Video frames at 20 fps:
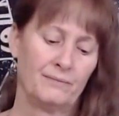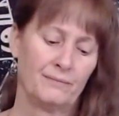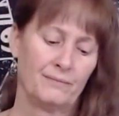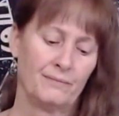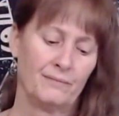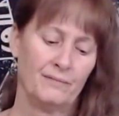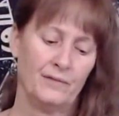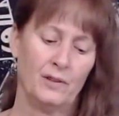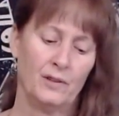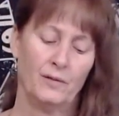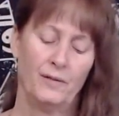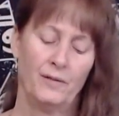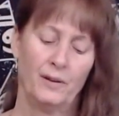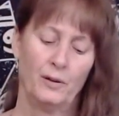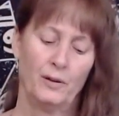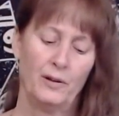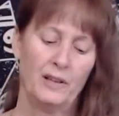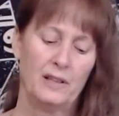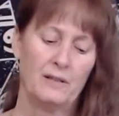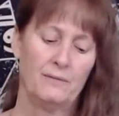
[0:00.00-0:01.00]
You're
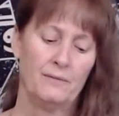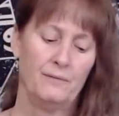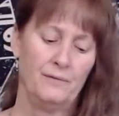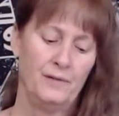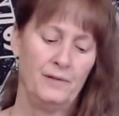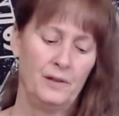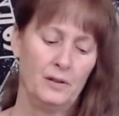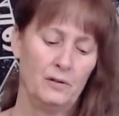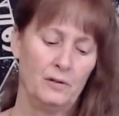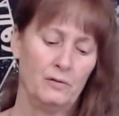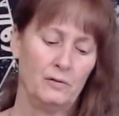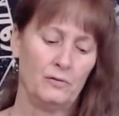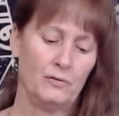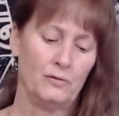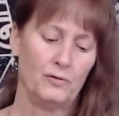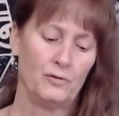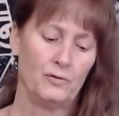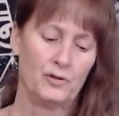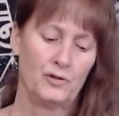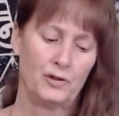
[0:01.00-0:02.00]
very
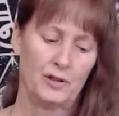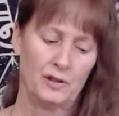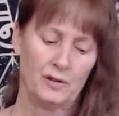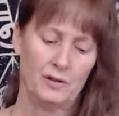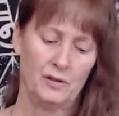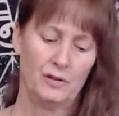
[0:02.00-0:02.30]
confused.